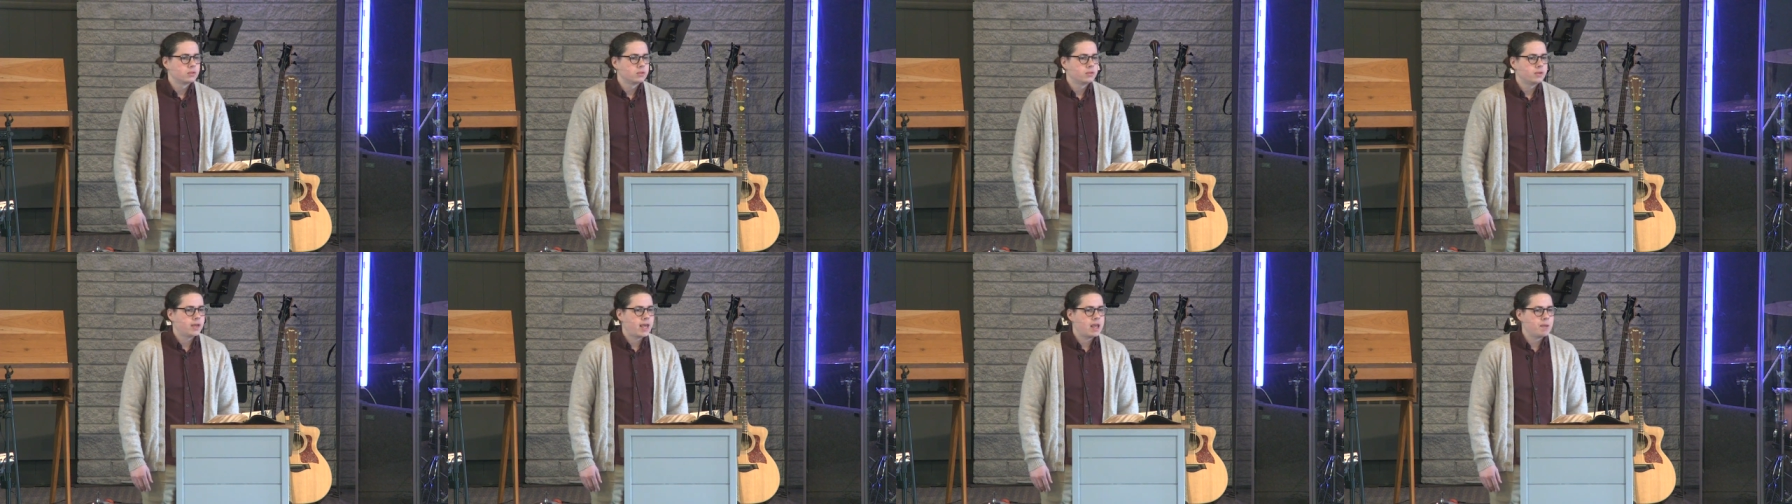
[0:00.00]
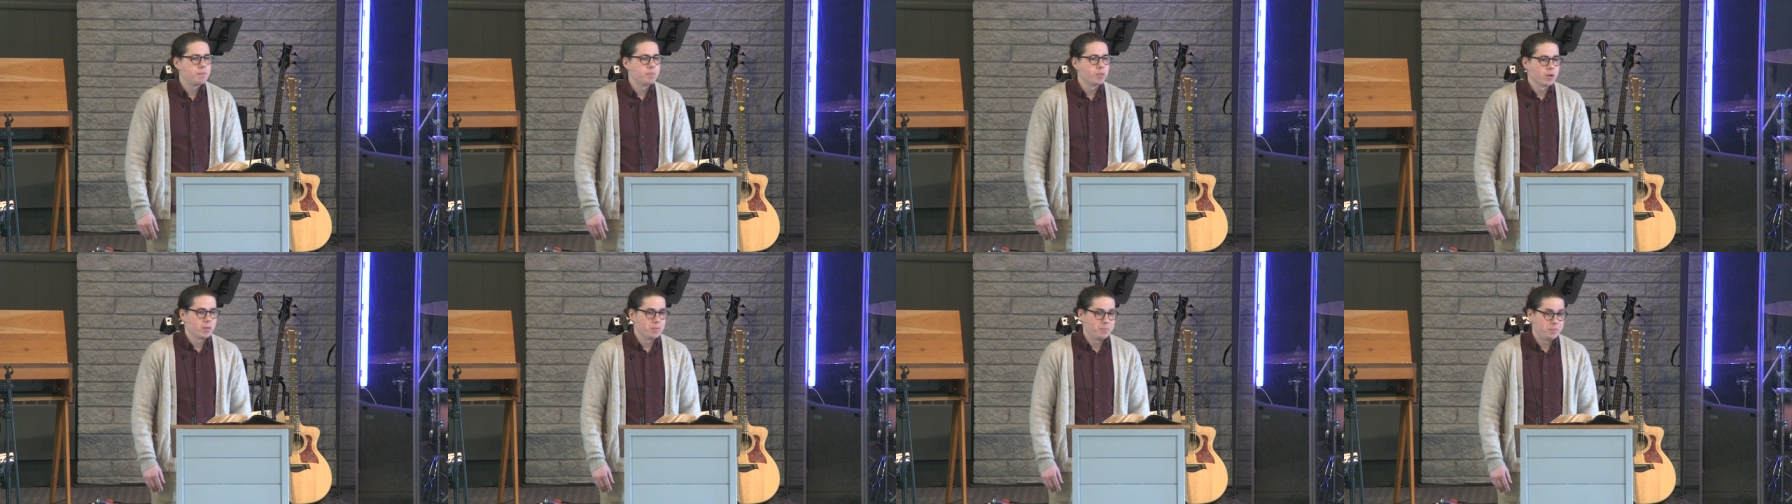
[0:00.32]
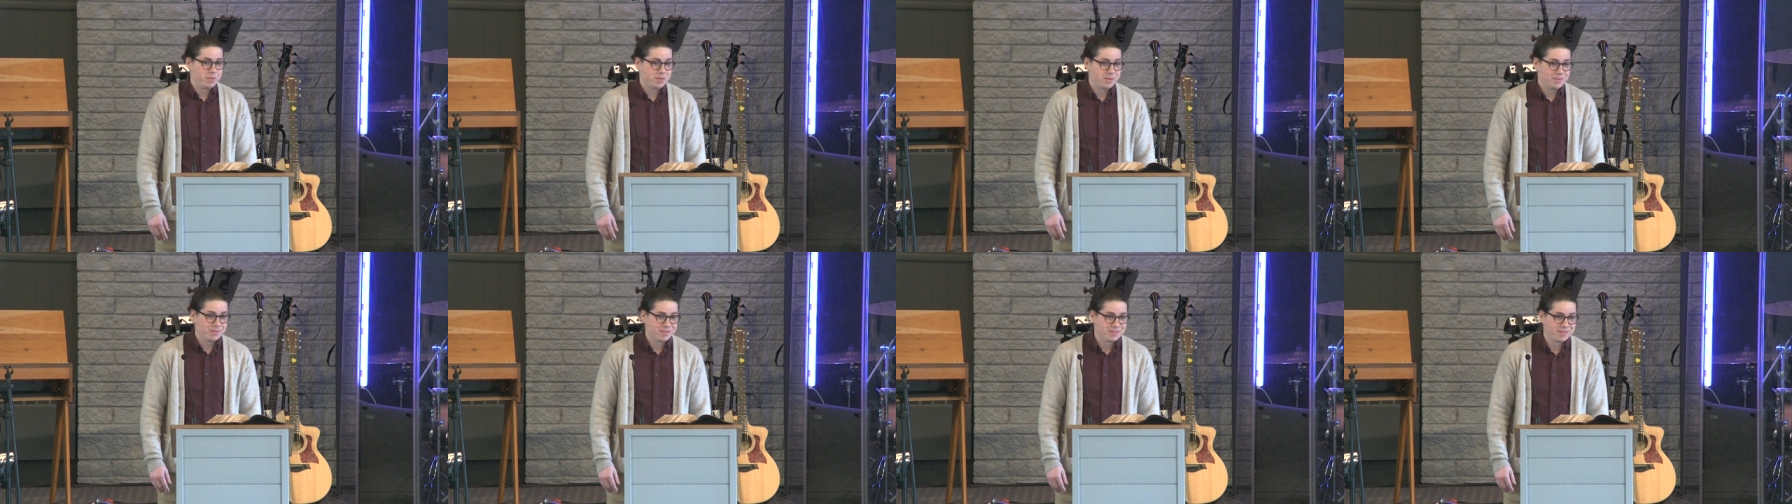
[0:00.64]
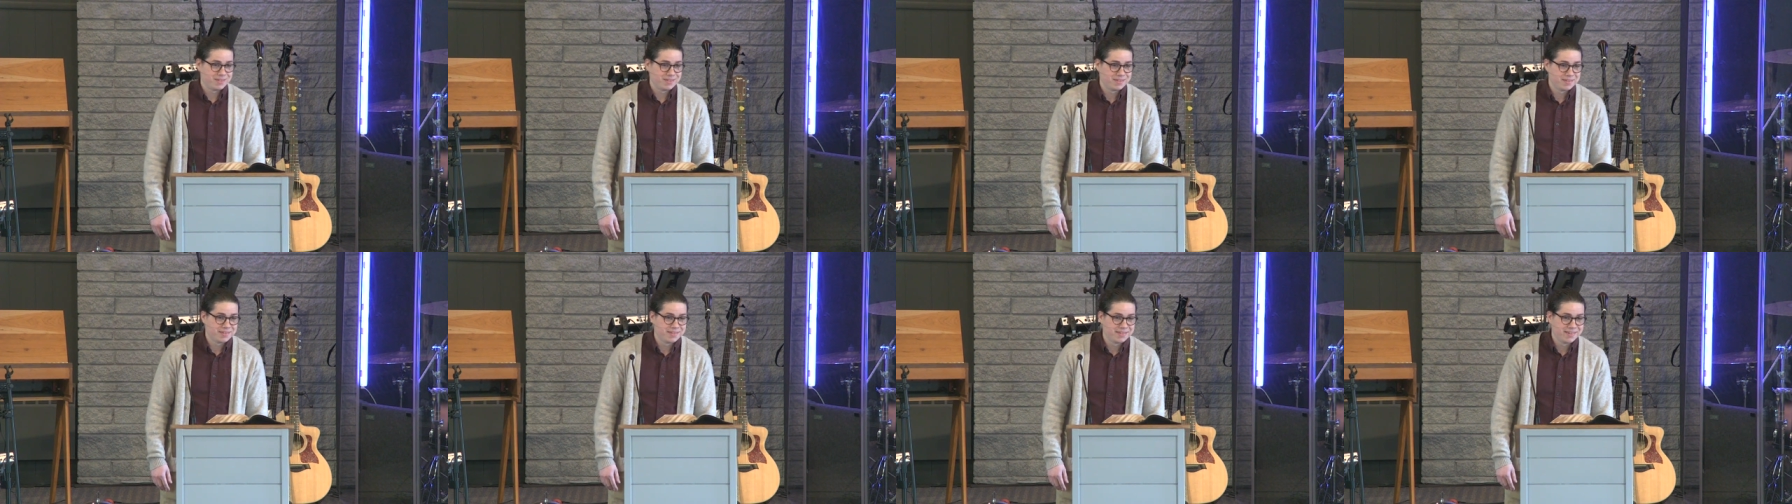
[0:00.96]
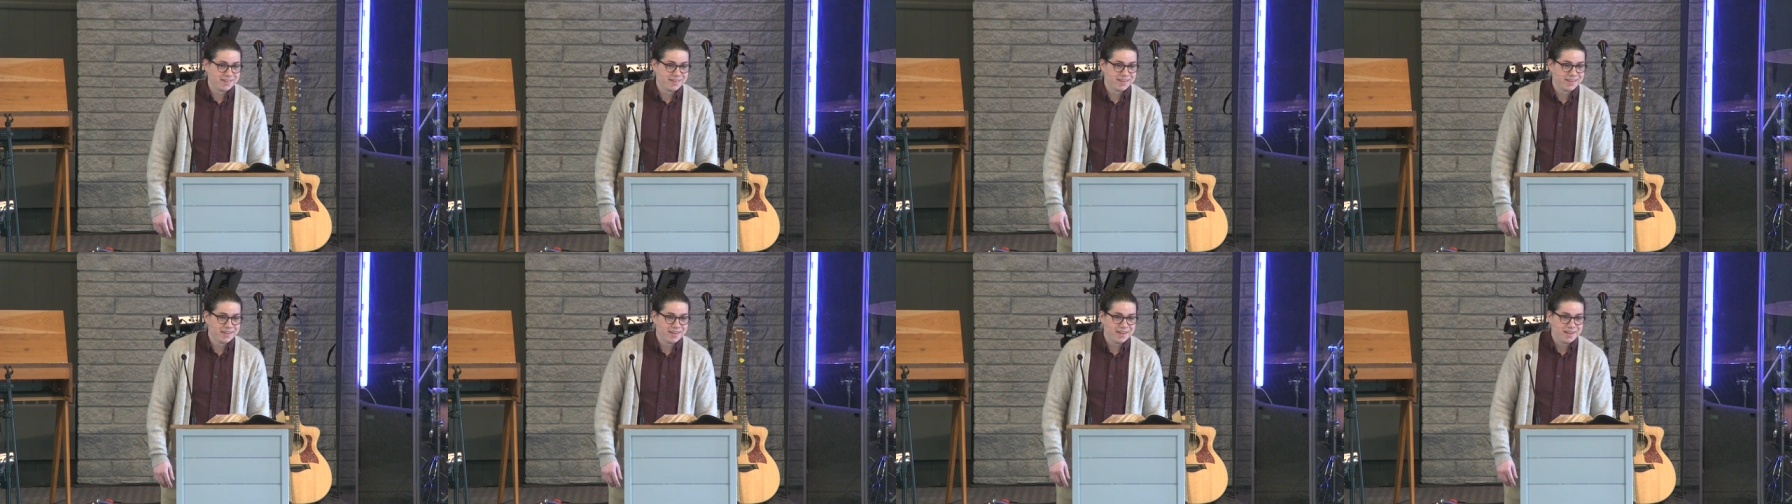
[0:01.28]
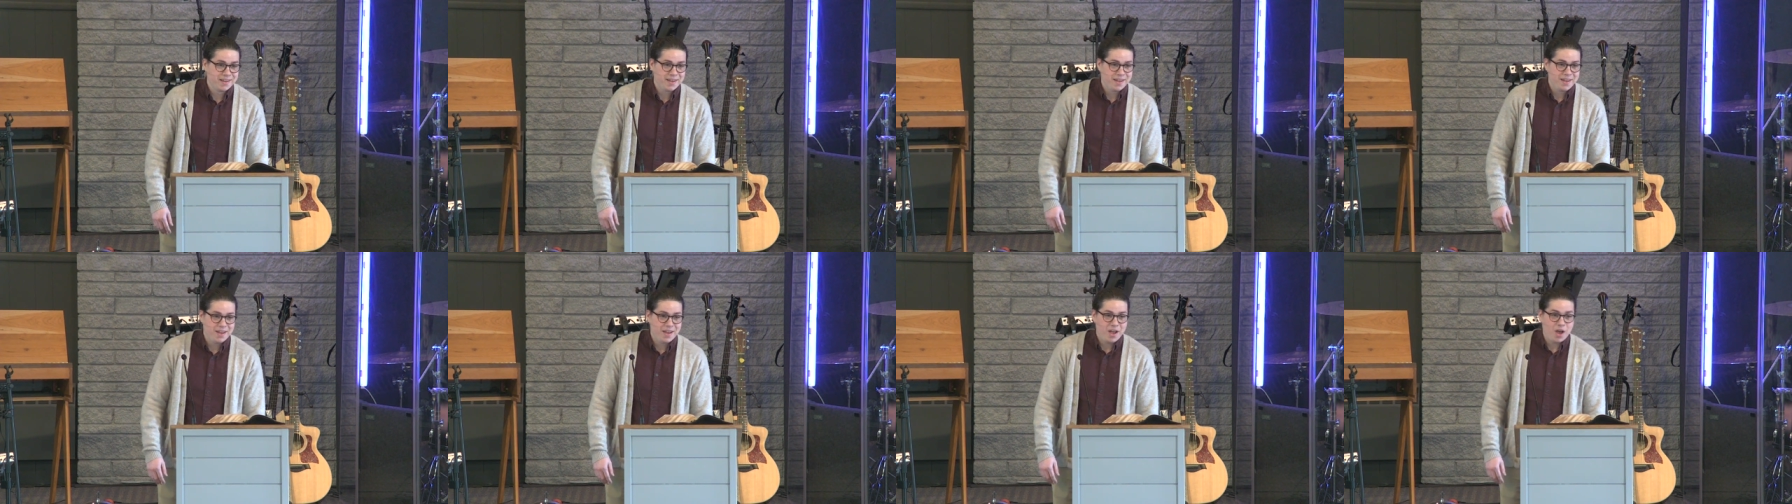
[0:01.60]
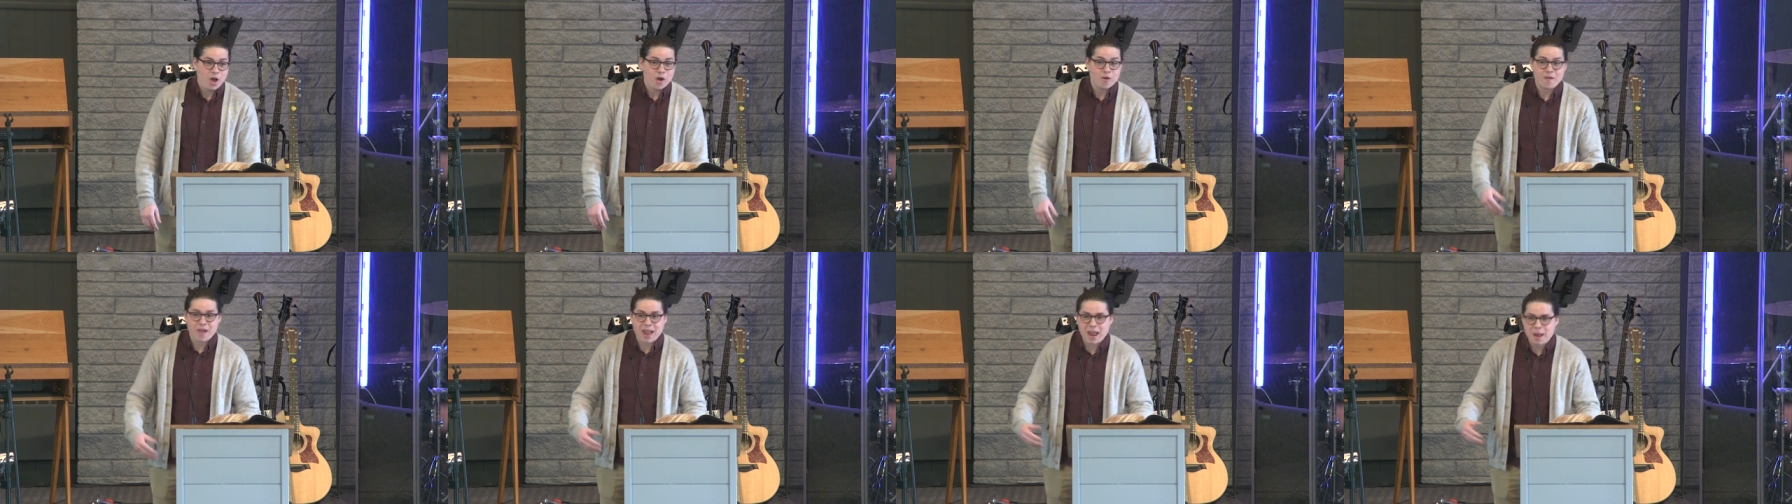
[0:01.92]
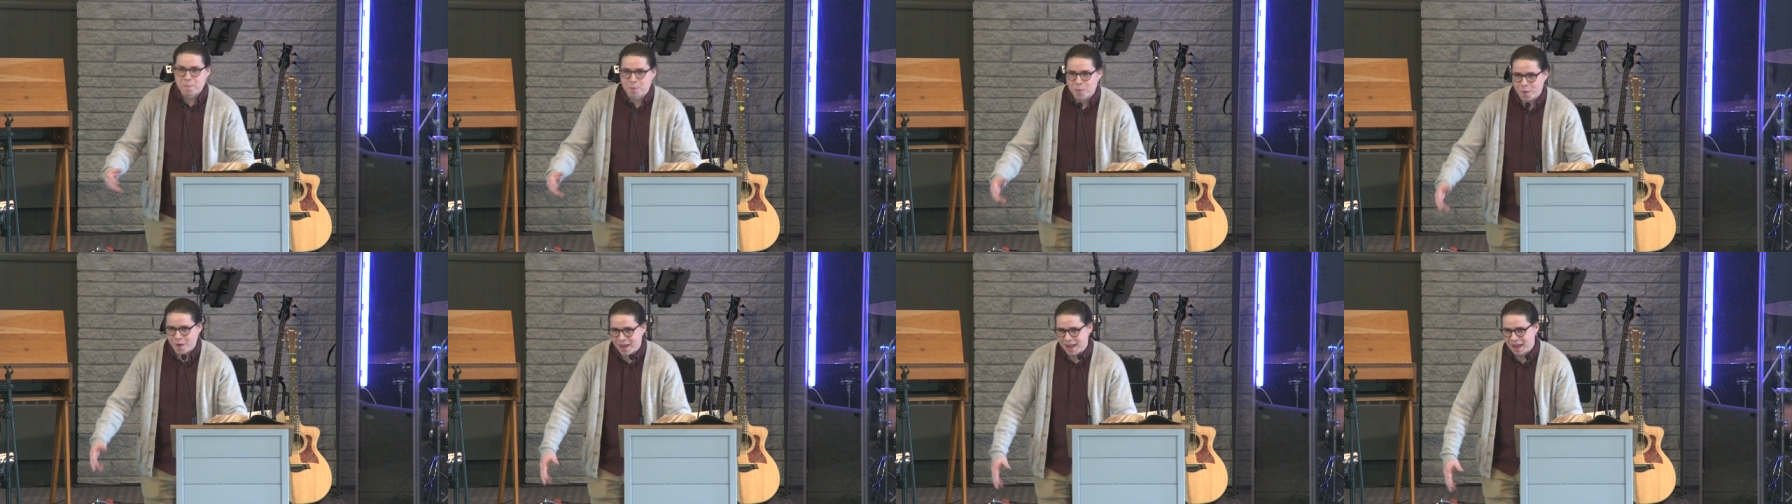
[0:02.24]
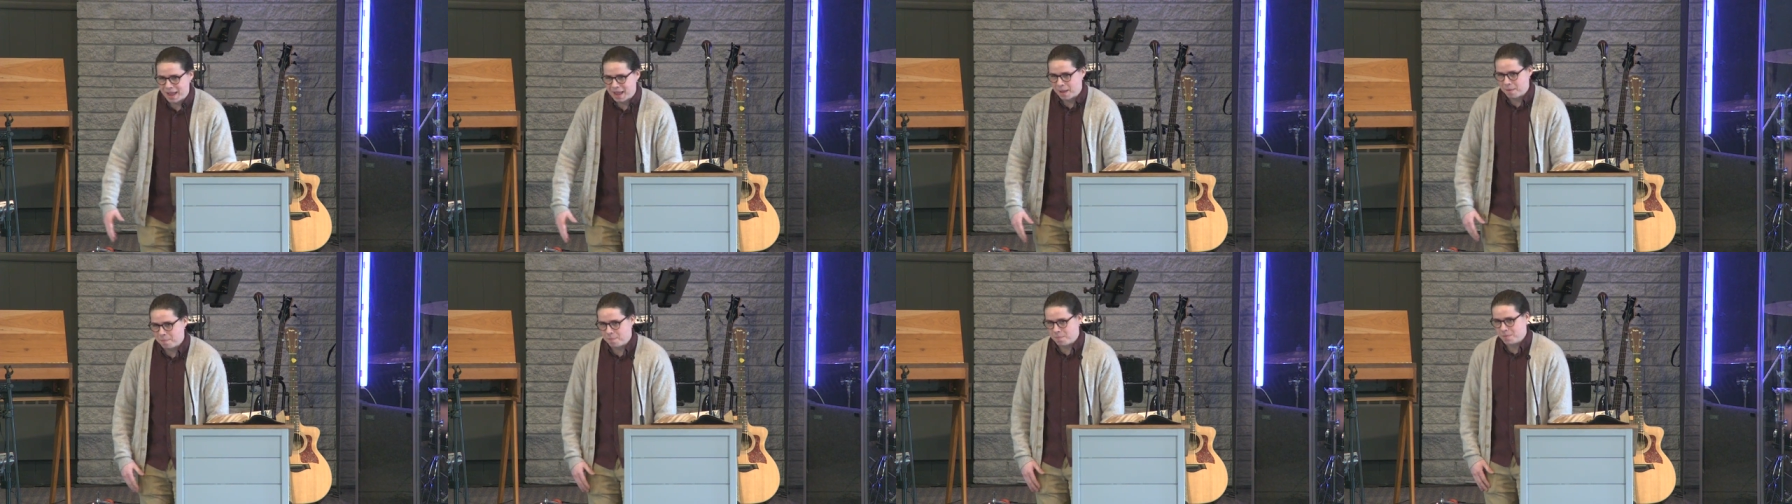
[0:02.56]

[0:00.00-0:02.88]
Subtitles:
Abram, of Abraham.